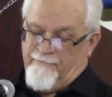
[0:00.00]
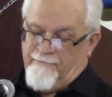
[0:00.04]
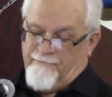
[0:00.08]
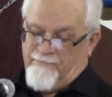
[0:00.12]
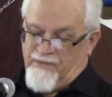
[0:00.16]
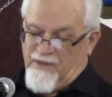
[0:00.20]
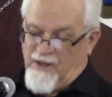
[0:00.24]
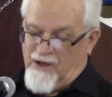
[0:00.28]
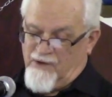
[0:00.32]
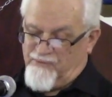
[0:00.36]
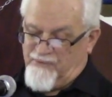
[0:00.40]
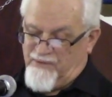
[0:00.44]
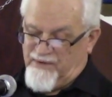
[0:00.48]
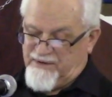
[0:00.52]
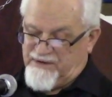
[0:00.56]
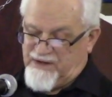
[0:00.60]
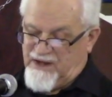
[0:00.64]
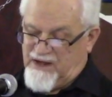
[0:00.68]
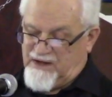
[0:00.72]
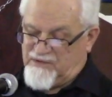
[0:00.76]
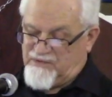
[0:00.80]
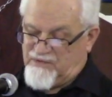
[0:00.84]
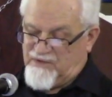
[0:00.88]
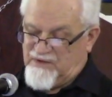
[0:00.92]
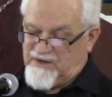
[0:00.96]
Now, if we
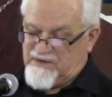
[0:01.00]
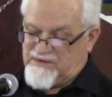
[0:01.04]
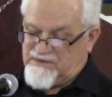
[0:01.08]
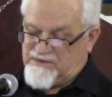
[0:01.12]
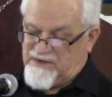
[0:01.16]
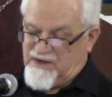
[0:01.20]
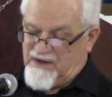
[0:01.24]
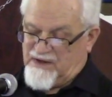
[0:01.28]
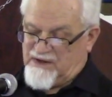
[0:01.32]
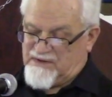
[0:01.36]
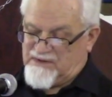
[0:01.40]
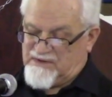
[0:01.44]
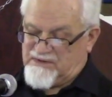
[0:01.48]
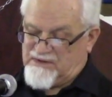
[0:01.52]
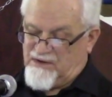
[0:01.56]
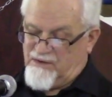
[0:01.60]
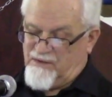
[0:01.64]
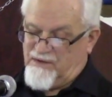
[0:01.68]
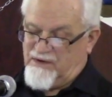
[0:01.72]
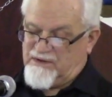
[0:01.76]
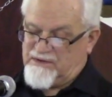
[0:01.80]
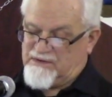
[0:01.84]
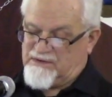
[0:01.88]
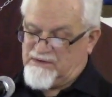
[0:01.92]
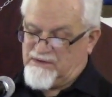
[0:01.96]
take these texts
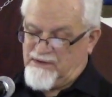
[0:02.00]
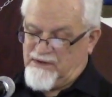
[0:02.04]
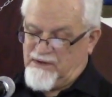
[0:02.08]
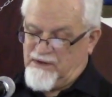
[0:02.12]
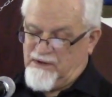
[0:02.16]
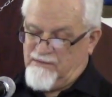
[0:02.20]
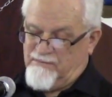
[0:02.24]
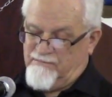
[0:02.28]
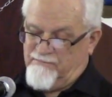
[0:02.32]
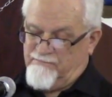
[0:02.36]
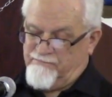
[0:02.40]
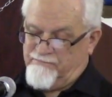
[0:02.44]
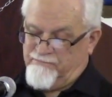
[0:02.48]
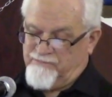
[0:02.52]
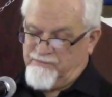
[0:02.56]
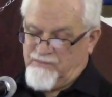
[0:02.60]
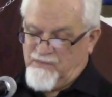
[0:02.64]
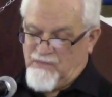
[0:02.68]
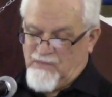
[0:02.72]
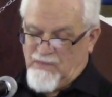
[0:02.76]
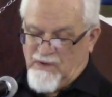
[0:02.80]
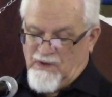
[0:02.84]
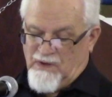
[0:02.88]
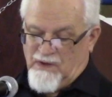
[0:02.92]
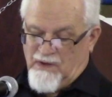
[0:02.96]
seriously
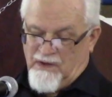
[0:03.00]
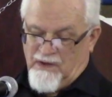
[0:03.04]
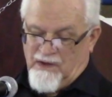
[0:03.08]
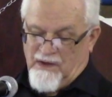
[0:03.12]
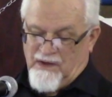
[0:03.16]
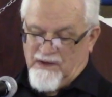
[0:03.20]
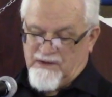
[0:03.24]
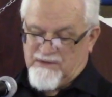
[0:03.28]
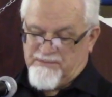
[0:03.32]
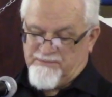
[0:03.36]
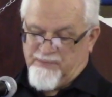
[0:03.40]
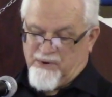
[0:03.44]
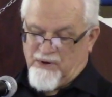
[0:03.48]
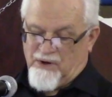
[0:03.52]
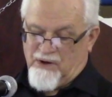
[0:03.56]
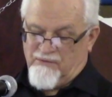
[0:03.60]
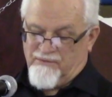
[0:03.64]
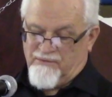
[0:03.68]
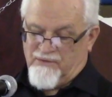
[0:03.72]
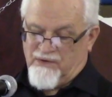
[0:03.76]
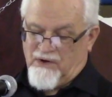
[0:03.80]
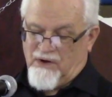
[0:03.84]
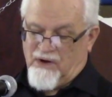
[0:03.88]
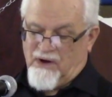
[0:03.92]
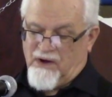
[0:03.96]
as part
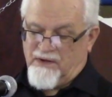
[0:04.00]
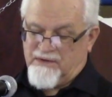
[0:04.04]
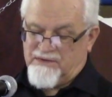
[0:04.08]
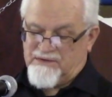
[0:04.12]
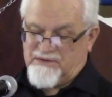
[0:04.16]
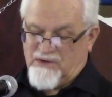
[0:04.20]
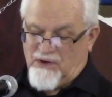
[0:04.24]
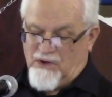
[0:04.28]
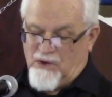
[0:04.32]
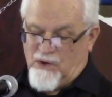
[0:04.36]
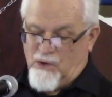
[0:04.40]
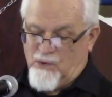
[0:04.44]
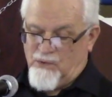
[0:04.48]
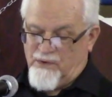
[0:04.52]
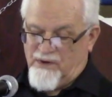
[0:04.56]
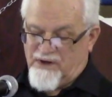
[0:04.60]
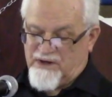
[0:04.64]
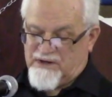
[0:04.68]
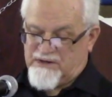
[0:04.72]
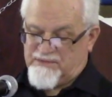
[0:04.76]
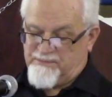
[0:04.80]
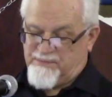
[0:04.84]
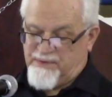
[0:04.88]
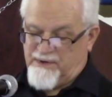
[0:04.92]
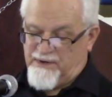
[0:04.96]
of God's own
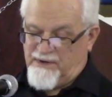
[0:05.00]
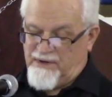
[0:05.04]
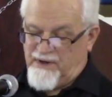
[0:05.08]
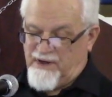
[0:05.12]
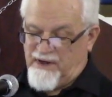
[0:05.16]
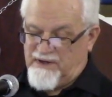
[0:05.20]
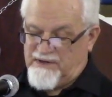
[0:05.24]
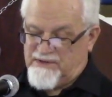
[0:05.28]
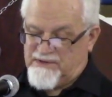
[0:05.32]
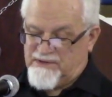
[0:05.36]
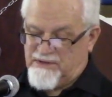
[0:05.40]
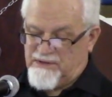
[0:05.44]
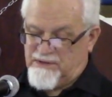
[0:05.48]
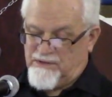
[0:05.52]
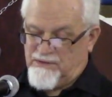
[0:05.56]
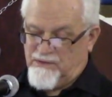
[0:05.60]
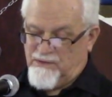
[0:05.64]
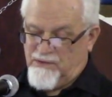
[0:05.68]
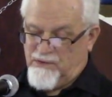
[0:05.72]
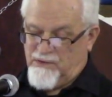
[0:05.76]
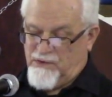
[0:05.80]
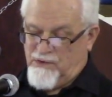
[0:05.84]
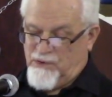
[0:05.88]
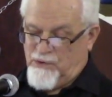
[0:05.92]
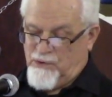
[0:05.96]
explanation
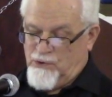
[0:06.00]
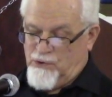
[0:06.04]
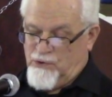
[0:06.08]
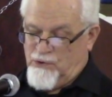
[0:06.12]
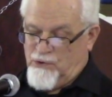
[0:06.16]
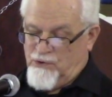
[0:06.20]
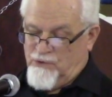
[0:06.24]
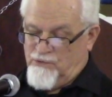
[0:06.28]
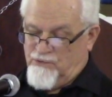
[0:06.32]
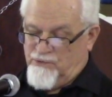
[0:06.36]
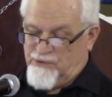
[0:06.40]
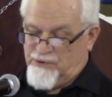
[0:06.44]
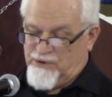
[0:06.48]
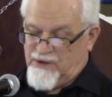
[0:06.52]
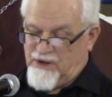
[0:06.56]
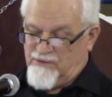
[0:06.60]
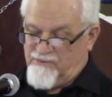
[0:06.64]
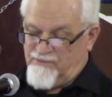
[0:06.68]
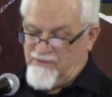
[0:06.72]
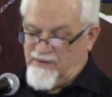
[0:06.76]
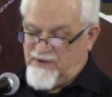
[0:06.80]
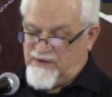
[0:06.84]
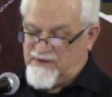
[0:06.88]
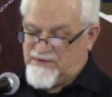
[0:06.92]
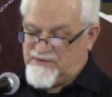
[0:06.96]
for the
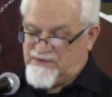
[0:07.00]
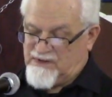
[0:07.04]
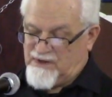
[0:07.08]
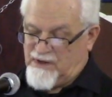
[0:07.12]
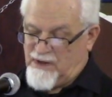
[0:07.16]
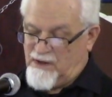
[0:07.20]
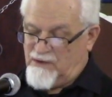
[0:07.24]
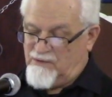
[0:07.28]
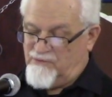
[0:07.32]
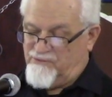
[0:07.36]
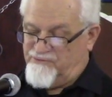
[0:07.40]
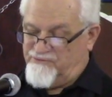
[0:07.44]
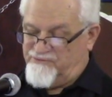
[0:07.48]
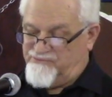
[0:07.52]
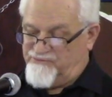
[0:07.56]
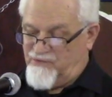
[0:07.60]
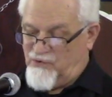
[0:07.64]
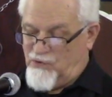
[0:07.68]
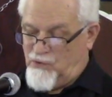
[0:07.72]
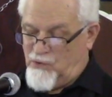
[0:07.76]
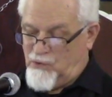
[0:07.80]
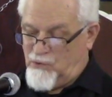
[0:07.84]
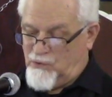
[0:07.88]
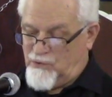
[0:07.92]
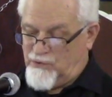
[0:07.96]
events that
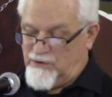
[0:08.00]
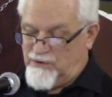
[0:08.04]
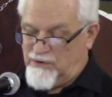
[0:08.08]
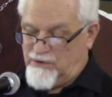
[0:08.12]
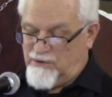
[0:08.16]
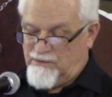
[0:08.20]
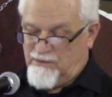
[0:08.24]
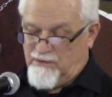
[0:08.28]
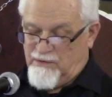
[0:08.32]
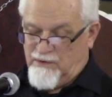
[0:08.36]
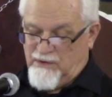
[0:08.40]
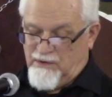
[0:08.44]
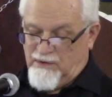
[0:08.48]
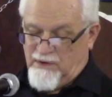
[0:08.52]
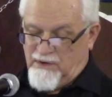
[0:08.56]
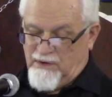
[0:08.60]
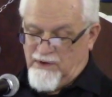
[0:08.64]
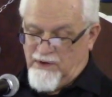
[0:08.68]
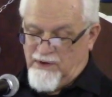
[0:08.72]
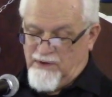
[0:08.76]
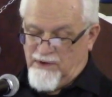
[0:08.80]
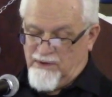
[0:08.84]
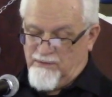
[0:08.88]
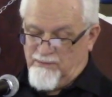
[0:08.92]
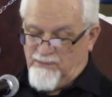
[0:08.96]
unfold
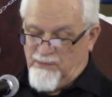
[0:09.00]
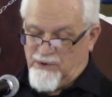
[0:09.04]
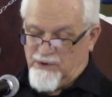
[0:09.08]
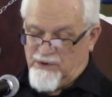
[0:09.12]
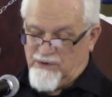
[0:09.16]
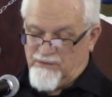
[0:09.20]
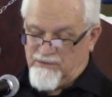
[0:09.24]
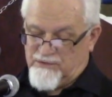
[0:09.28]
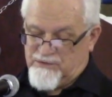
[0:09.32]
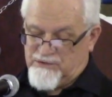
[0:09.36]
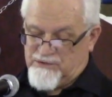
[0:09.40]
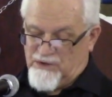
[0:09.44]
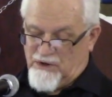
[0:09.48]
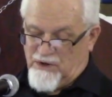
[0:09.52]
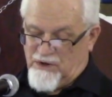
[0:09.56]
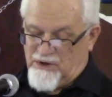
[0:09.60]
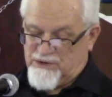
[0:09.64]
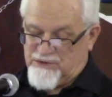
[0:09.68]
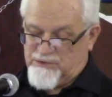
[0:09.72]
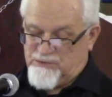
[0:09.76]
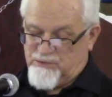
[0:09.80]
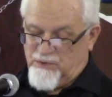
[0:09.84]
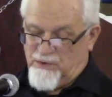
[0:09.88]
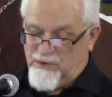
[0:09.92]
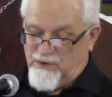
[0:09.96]
in the book of
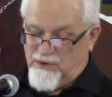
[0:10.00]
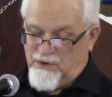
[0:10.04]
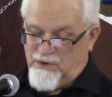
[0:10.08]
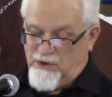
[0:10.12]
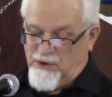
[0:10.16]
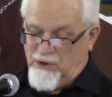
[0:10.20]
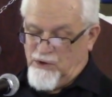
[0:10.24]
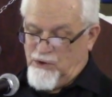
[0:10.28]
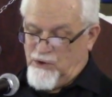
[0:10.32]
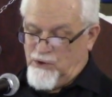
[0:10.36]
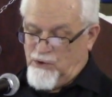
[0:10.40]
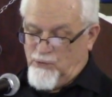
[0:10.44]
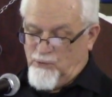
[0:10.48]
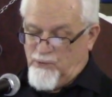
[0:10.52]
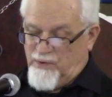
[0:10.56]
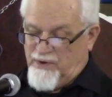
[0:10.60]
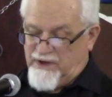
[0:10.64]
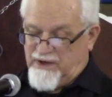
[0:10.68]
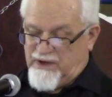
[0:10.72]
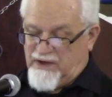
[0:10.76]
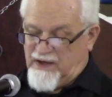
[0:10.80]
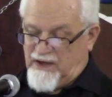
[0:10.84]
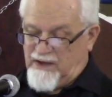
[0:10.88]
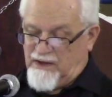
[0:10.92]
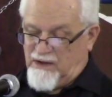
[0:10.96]
Joshua, we
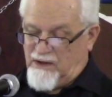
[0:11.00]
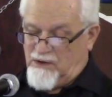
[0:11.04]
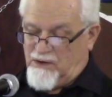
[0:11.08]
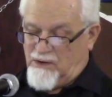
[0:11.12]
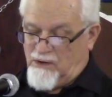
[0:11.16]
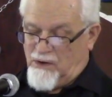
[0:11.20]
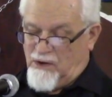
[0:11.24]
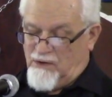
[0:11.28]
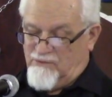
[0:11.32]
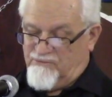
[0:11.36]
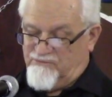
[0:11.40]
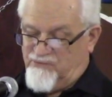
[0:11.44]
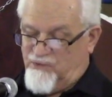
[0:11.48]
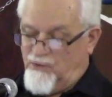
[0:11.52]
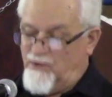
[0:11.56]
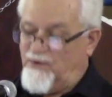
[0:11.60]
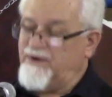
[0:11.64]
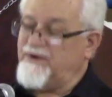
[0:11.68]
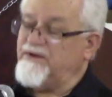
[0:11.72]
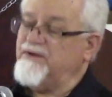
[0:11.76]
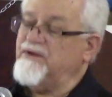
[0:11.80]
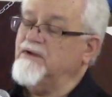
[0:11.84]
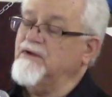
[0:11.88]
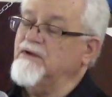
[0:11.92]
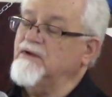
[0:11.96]
cannot
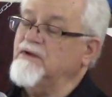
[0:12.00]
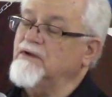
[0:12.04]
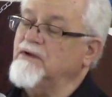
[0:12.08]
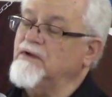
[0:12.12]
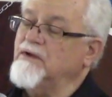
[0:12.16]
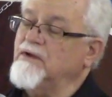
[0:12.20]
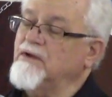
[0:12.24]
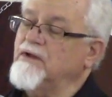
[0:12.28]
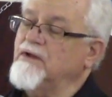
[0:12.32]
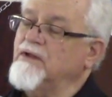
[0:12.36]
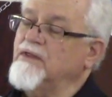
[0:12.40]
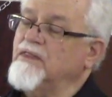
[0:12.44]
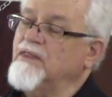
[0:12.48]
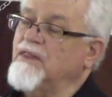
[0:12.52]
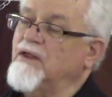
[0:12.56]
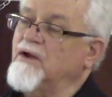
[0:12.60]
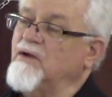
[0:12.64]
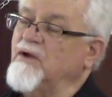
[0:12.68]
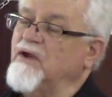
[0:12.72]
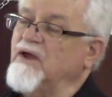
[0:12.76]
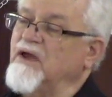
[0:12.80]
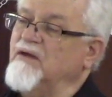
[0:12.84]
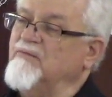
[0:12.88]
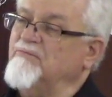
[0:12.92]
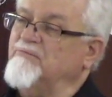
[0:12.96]
avoid
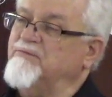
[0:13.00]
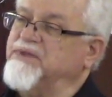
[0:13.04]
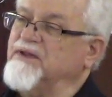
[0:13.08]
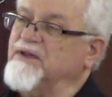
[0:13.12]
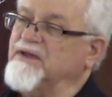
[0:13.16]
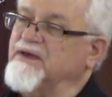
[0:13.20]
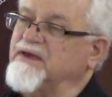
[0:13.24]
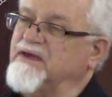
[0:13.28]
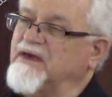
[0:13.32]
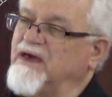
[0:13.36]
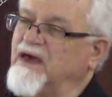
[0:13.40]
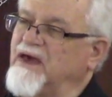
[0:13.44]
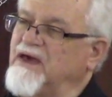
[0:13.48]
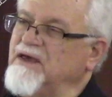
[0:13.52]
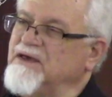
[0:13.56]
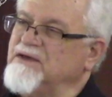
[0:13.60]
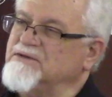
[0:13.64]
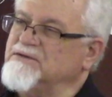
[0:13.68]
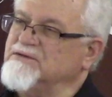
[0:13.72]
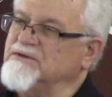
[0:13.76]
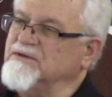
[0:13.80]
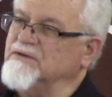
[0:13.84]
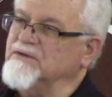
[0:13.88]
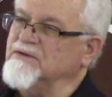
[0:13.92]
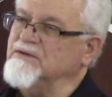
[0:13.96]
their
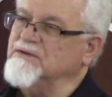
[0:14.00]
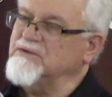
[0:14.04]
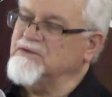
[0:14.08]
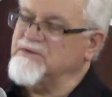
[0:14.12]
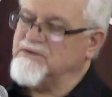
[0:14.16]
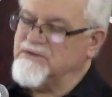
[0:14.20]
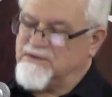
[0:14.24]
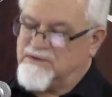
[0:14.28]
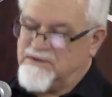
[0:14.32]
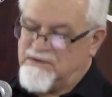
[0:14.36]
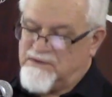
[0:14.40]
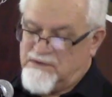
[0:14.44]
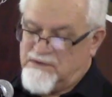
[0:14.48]
implications